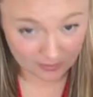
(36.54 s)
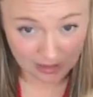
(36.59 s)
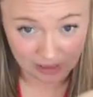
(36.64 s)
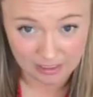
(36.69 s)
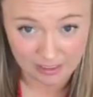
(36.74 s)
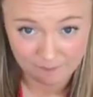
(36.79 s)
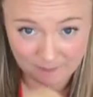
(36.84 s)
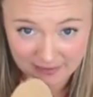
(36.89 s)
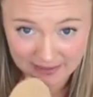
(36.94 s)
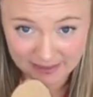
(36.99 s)
I
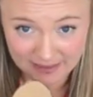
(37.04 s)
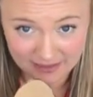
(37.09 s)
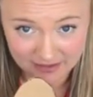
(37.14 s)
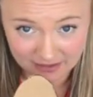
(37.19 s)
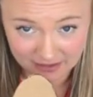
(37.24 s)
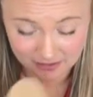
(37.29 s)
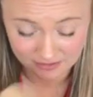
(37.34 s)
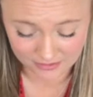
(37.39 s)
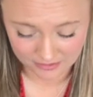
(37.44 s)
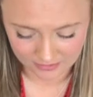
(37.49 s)
have my
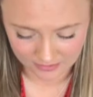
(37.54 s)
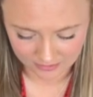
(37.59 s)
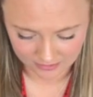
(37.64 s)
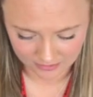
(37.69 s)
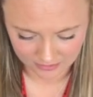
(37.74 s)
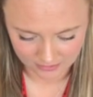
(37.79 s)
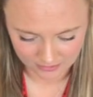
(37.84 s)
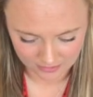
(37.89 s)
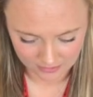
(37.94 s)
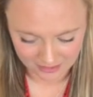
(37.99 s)

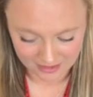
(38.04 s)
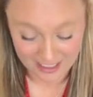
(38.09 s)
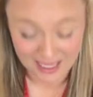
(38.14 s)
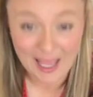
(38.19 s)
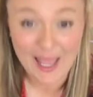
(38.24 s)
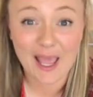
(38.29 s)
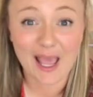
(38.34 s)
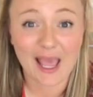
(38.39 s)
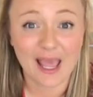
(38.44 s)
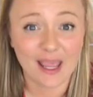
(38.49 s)
lid,
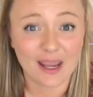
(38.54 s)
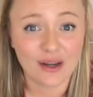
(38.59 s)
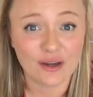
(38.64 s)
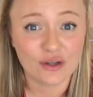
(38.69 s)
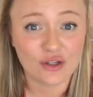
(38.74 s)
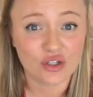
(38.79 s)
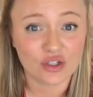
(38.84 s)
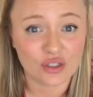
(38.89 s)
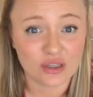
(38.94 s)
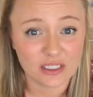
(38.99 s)
and
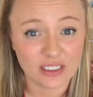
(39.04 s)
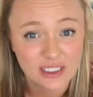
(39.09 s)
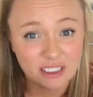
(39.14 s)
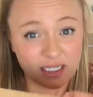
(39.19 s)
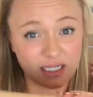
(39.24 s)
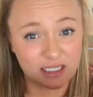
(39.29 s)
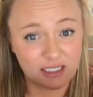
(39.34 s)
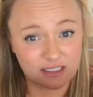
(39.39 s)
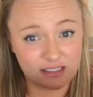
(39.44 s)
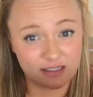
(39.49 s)
your
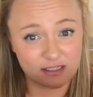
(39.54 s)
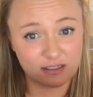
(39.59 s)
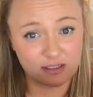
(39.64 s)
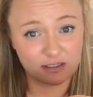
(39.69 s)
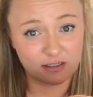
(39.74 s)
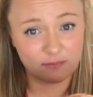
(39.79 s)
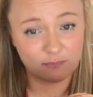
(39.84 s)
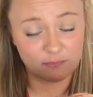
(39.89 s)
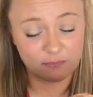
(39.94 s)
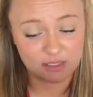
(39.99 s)
lid is
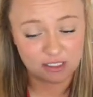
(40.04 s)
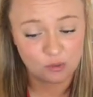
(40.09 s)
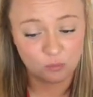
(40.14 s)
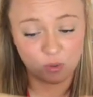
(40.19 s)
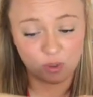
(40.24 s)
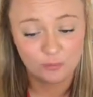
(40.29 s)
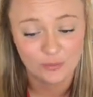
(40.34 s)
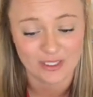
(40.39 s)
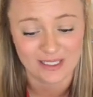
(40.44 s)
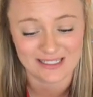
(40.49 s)
gonna be
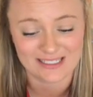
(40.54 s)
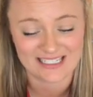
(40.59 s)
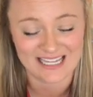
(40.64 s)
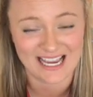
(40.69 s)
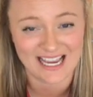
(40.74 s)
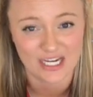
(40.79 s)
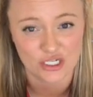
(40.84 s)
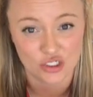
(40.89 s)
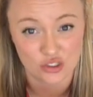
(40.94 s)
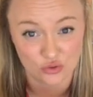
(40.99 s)
where we
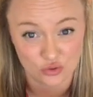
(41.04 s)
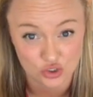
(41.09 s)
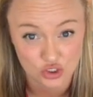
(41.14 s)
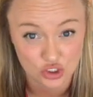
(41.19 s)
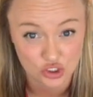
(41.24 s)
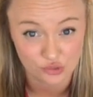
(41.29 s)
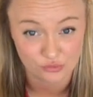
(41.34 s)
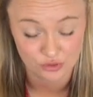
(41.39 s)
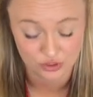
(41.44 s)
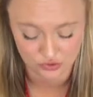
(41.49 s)
attach those
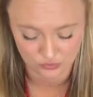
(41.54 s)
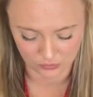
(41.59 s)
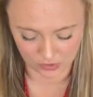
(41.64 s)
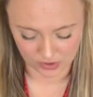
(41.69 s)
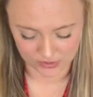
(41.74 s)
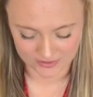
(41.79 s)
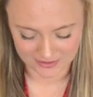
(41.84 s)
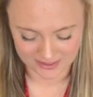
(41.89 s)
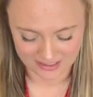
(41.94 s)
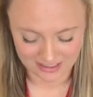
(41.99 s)
2-inch
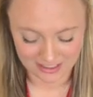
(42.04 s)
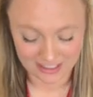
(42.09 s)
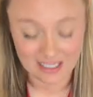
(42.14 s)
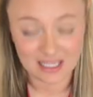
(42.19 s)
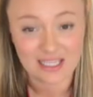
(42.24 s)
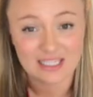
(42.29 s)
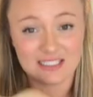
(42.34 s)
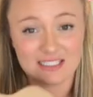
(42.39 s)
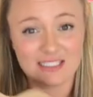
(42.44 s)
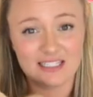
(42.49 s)
walls.
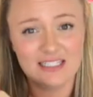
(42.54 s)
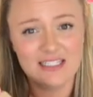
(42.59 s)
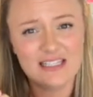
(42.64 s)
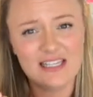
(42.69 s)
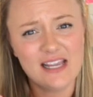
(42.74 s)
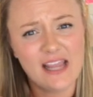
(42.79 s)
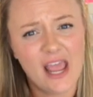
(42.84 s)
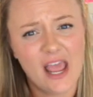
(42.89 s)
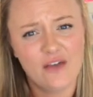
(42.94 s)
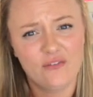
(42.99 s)
Since
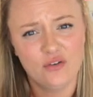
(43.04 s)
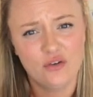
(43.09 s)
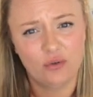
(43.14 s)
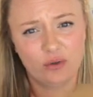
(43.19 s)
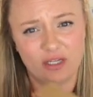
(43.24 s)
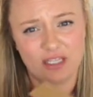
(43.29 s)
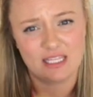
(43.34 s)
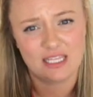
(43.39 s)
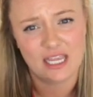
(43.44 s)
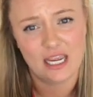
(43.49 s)
I have an
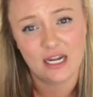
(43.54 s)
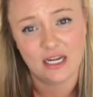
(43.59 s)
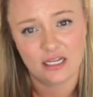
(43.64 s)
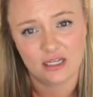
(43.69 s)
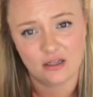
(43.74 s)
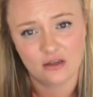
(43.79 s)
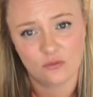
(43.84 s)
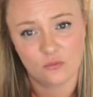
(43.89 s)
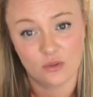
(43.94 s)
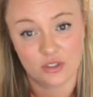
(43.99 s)

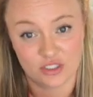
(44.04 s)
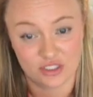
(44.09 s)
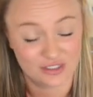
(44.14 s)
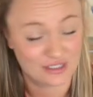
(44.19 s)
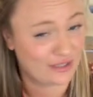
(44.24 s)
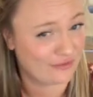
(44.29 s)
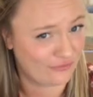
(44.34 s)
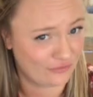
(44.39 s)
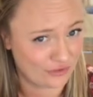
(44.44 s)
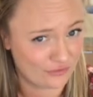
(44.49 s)
organic, which is
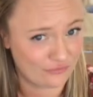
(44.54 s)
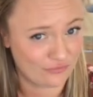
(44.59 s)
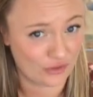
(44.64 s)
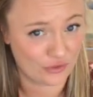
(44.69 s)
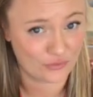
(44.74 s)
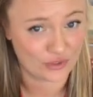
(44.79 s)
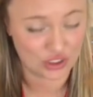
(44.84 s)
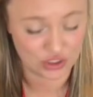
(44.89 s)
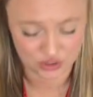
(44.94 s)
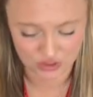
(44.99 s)
a
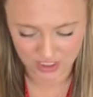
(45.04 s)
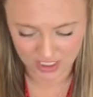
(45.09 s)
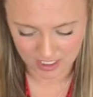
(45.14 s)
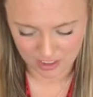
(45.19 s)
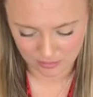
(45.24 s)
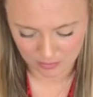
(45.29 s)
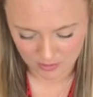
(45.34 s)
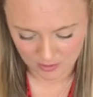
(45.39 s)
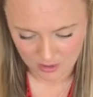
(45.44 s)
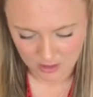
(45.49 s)
free-flowing
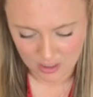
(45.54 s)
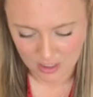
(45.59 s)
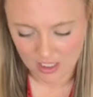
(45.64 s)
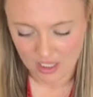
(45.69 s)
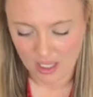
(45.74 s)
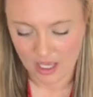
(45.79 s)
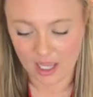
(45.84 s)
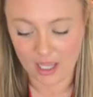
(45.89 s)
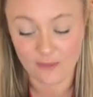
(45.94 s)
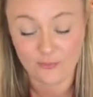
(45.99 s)
shape,
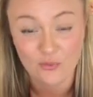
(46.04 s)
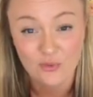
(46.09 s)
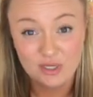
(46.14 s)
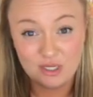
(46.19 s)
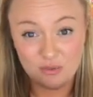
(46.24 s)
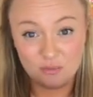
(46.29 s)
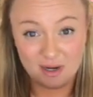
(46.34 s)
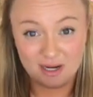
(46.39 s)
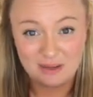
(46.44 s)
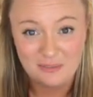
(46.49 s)
I'm
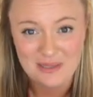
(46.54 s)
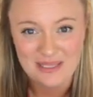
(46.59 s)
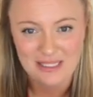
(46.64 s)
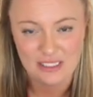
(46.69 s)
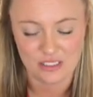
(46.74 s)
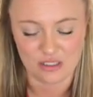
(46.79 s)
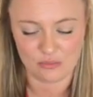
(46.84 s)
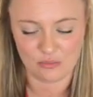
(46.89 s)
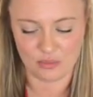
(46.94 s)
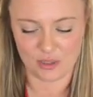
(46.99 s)
going to recommend
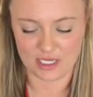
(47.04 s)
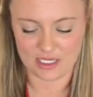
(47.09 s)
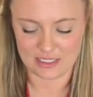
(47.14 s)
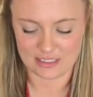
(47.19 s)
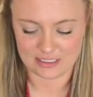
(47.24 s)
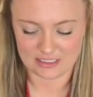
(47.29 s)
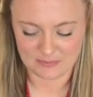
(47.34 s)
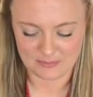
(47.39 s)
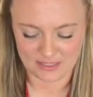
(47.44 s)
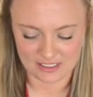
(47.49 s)
that you break
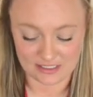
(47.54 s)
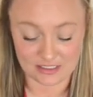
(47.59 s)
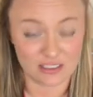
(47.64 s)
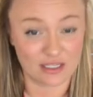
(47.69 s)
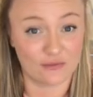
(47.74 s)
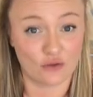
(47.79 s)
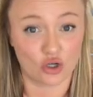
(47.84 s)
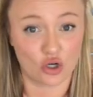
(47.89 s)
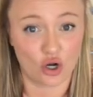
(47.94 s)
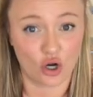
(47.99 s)
the spines
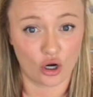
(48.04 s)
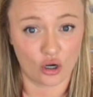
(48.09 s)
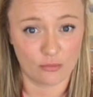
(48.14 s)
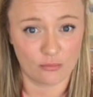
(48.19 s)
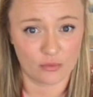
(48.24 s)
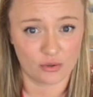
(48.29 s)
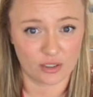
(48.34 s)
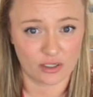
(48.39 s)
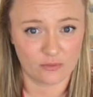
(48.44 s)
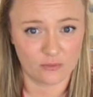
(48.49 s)
of your
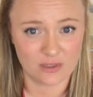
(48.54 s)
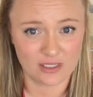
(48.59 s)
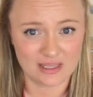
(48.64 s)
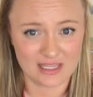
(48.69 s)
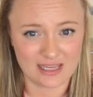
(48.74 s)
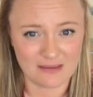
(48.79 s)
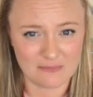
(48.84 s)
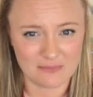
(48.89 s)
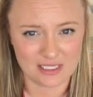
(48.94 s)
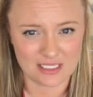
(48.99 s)
cardboard. And what
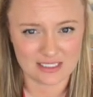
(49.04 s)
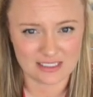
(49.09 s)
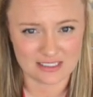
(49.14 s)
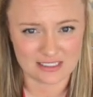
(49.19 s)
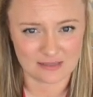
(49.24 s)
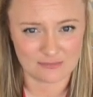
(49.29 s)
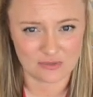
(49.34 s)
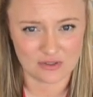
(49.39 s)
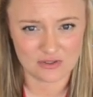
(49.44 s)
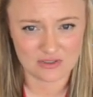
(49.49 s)
that means
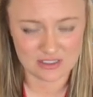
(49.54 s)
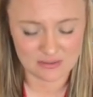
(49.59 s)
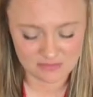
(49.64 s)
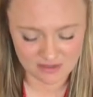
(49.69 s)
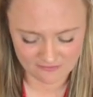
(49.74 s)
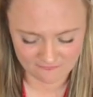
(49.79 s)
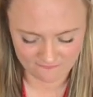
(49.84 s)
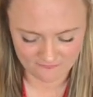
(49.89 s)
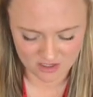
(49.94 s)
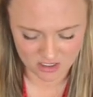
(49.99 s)
is I'm using
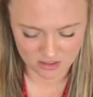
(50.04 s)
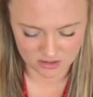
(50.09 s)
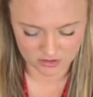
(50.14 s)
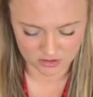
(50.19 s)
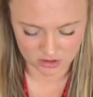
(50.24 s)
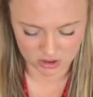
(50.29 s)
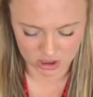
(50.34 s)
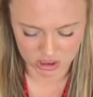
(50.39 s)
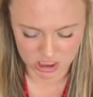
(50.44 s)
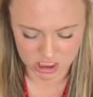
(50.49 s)
my
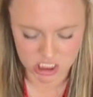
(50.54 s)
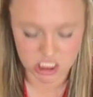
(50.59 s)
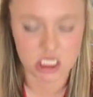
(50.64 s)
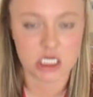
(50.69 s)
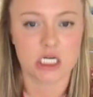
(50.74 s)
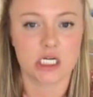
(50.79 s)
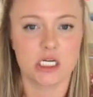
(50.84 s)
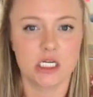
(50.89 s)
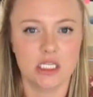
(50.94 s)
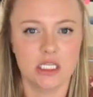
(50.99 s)
fingers to
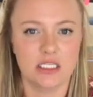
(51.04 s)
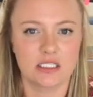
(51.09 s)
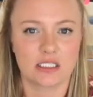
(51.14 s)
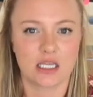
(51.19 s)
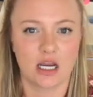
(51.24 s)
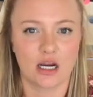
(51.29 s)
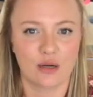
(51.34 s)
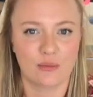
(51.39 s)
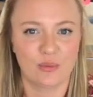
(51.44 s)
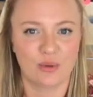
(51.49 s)
curl this
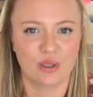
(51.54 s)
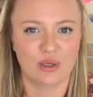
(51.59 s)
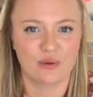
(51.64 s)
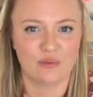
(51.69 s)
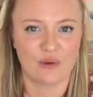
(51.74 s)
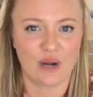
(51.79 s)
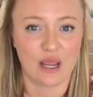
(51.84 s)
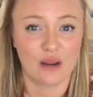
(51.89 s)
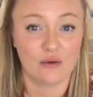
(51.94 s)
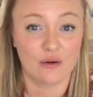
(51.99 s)
cardboard
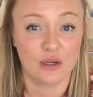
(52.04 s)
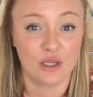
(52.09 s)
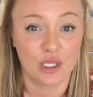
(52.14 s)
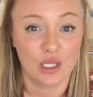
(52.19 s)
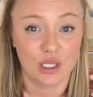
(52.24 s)
around.